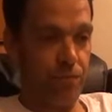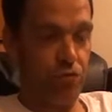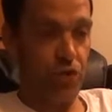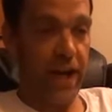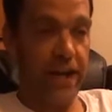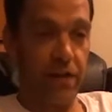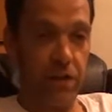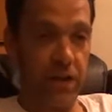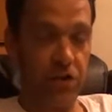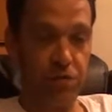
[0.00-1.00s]

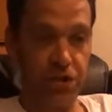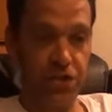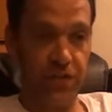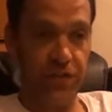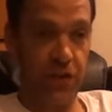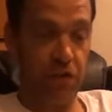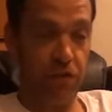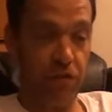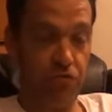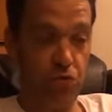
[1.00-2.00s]
radially expresses itself
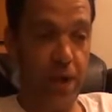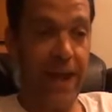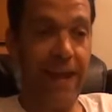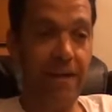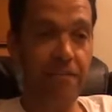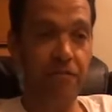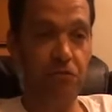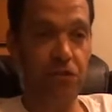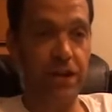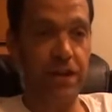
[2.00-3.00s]
through
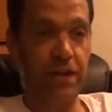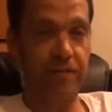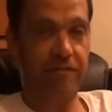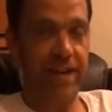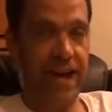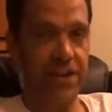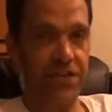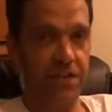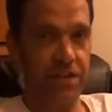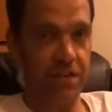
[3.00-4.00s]
every
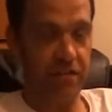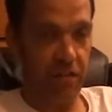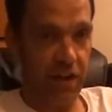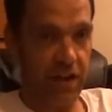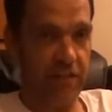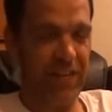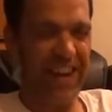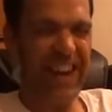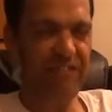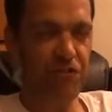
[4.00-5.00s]
facet of life.
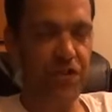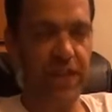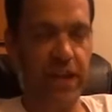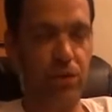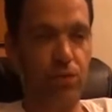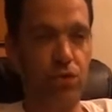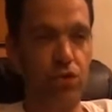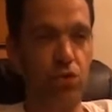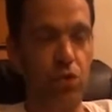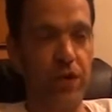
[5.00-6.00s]
Everything you
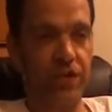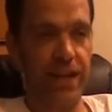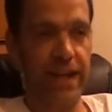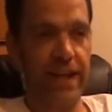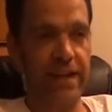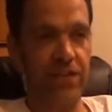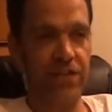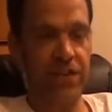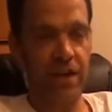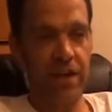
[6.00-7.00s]
do is
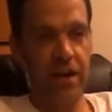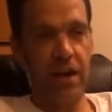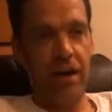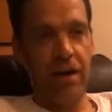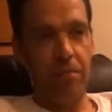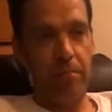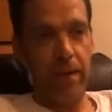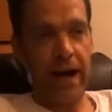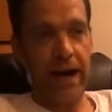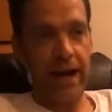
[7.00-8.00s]
enhanced
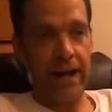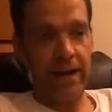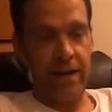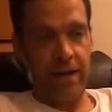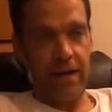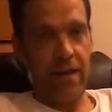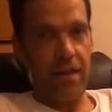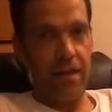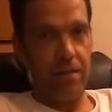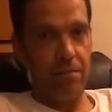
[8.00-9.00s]
by
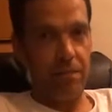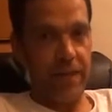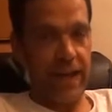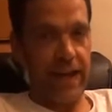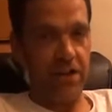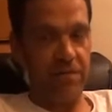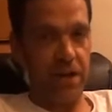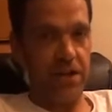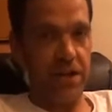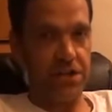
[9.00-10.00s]
the act of
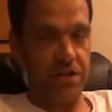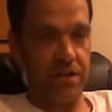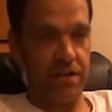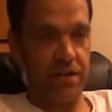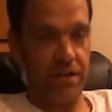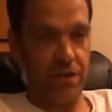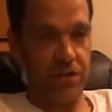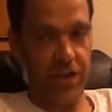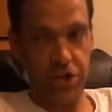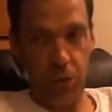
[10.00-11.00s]
meditation. You know,
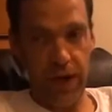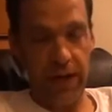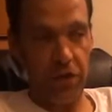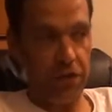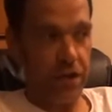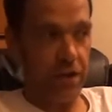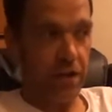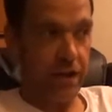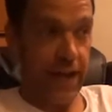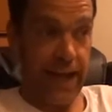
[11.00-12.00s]
sexuality,
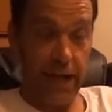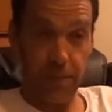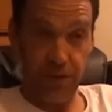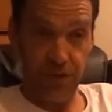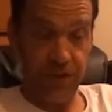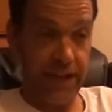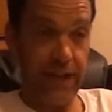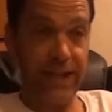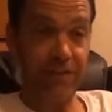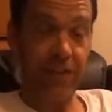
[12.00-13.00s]
cannabis,
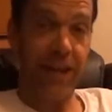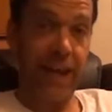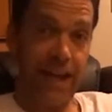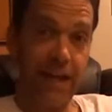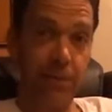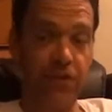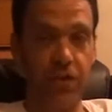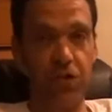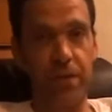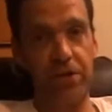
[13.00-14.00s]
even the cannabis
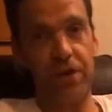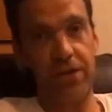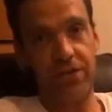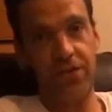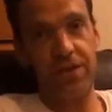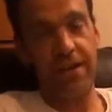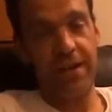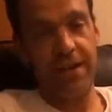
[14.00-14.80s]
experience.